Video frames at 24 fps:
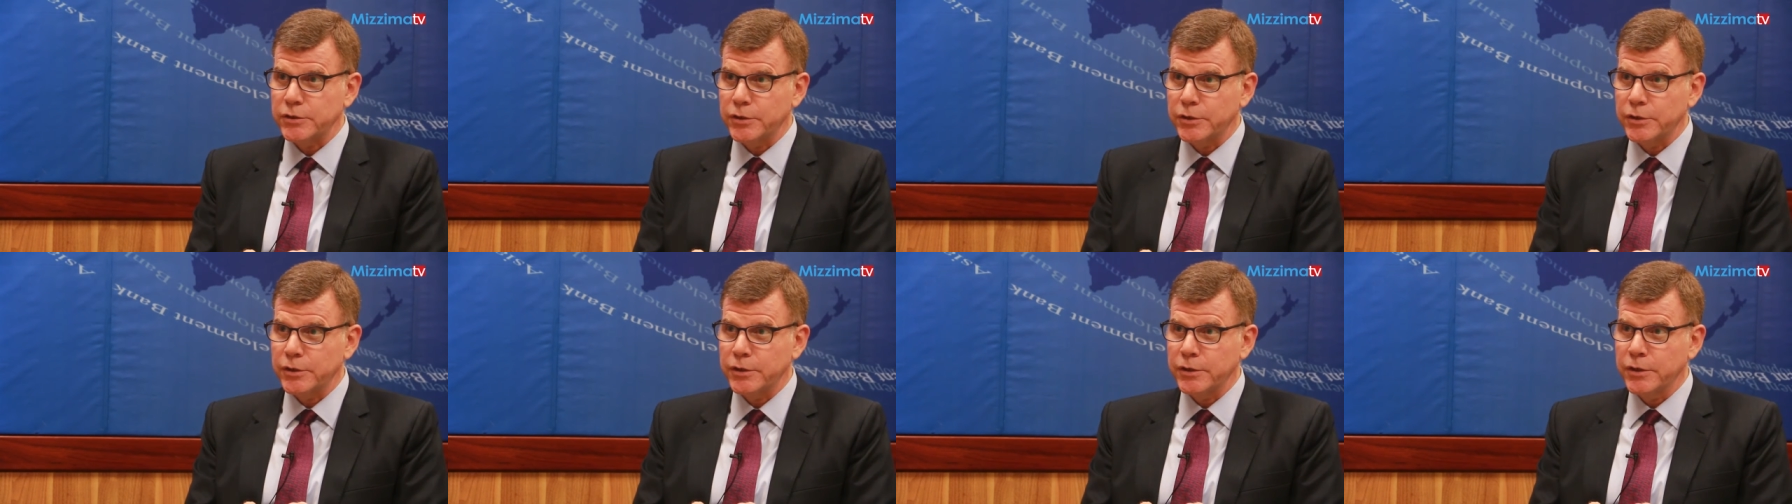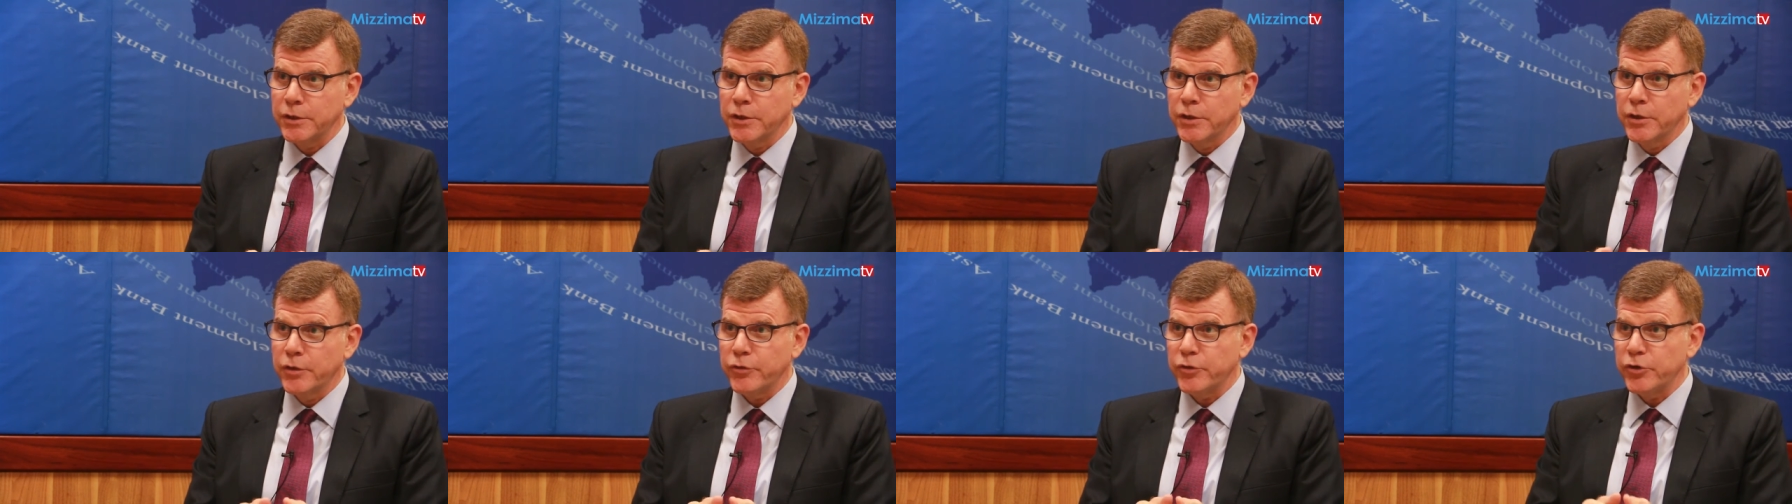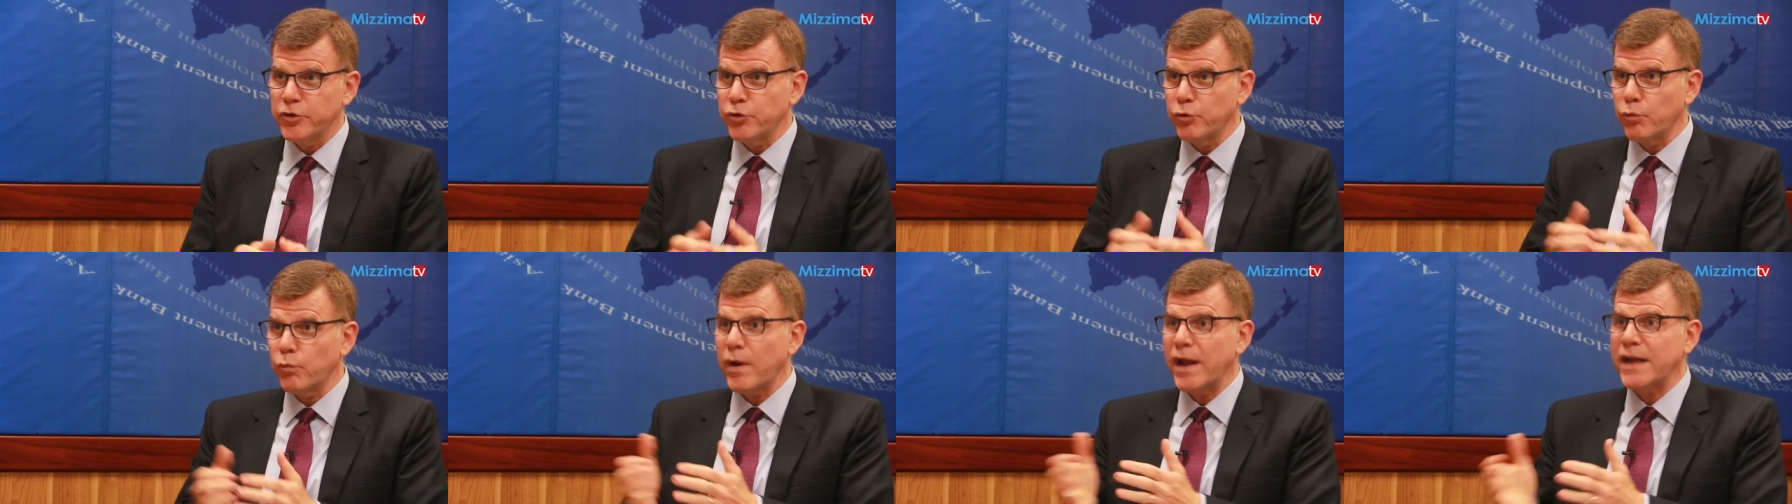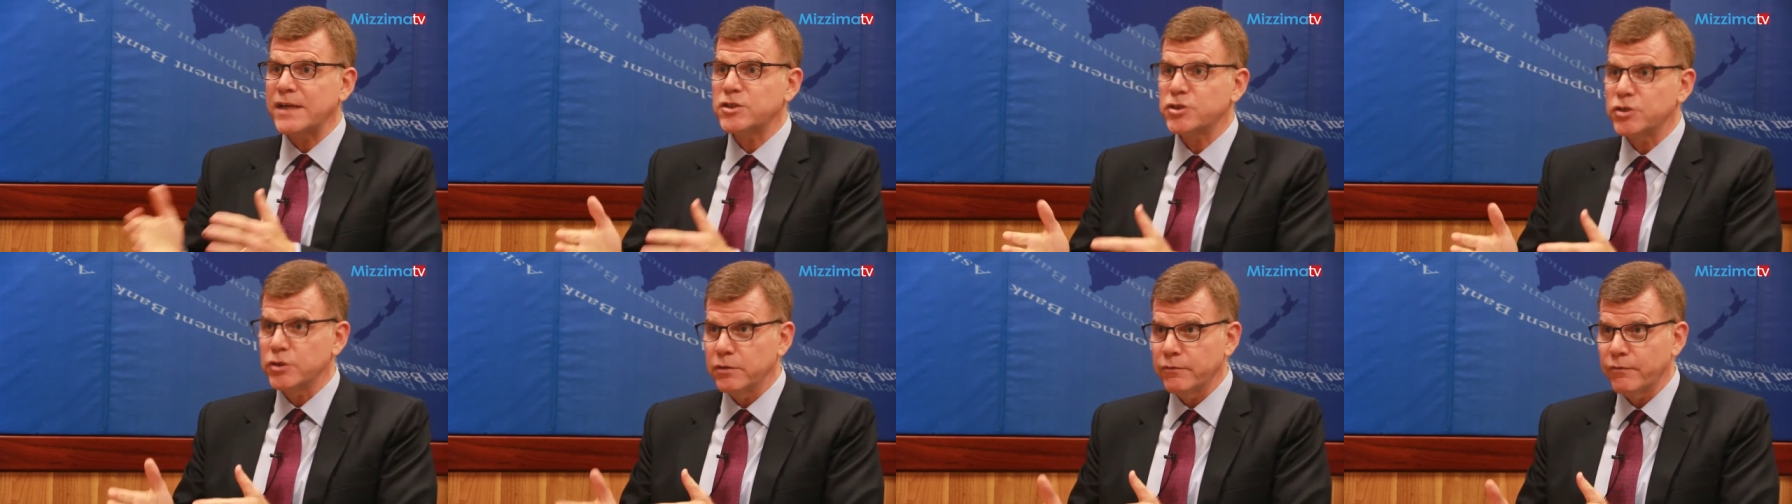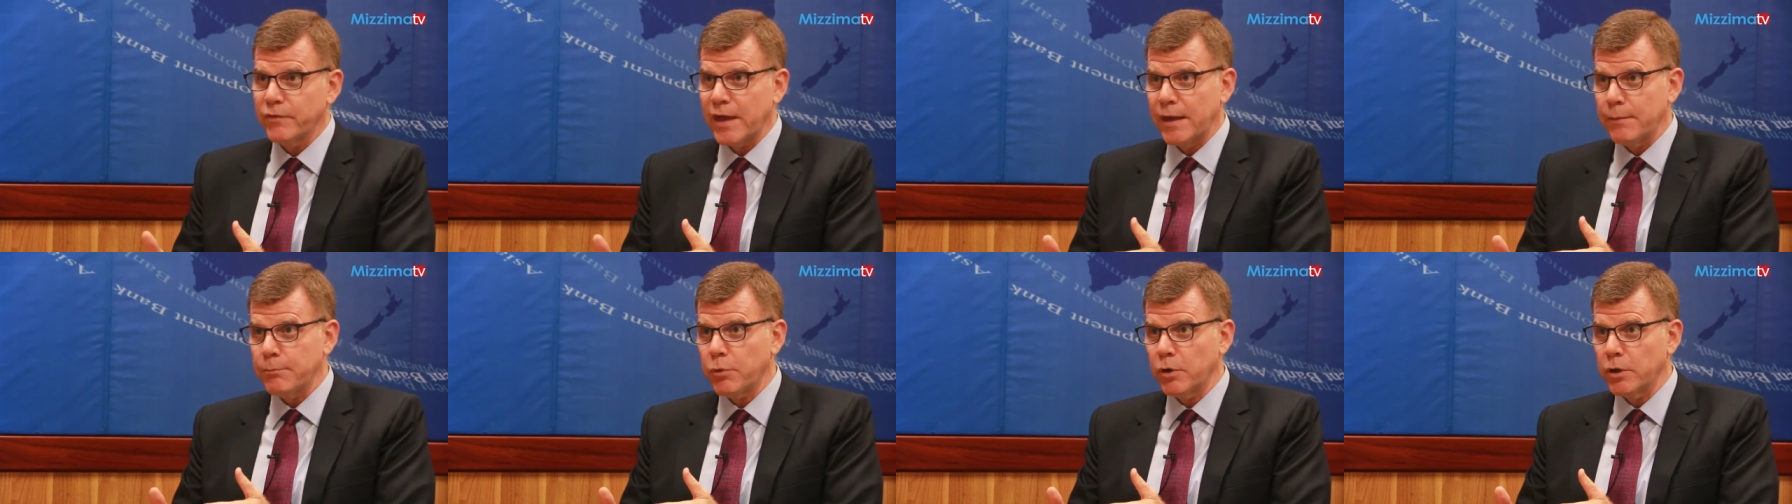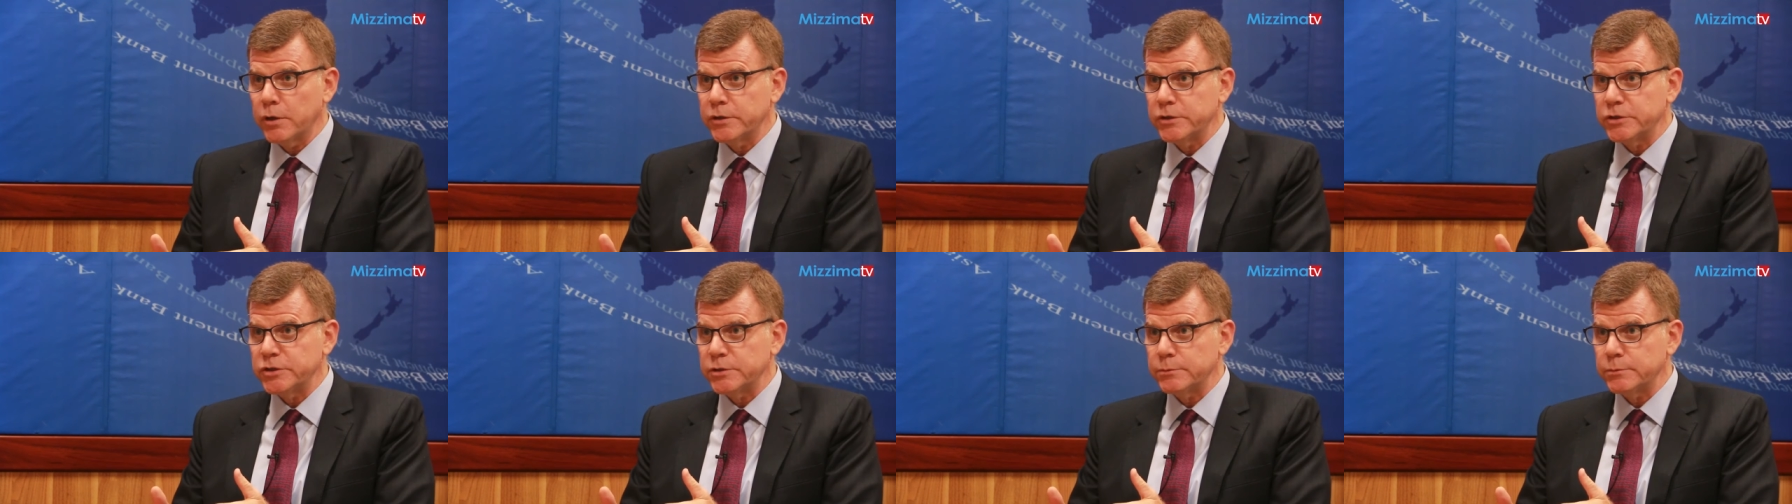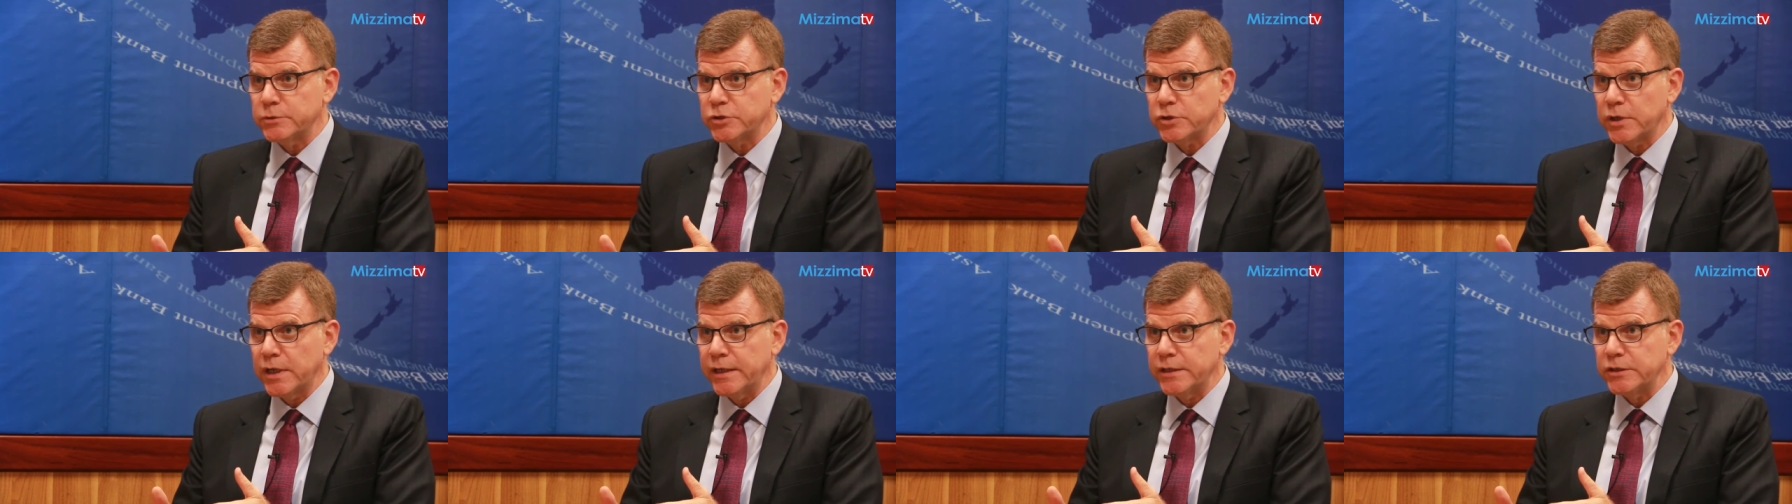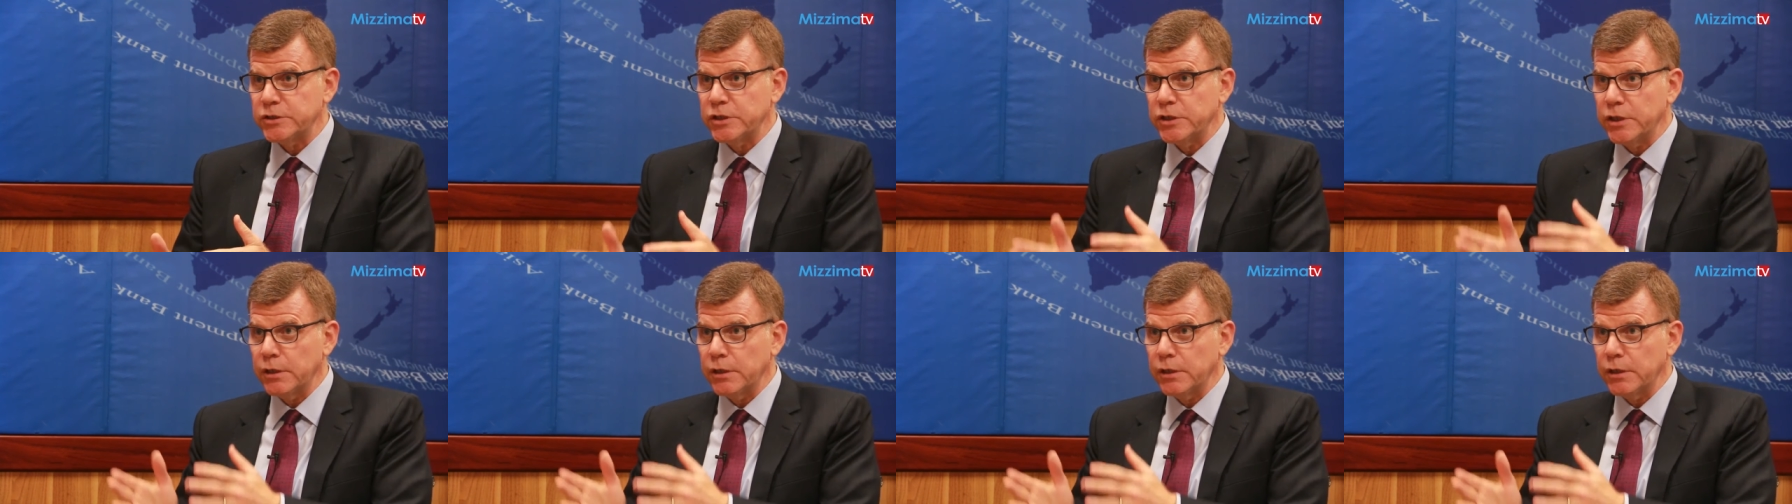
on the direction of that partnership strategy,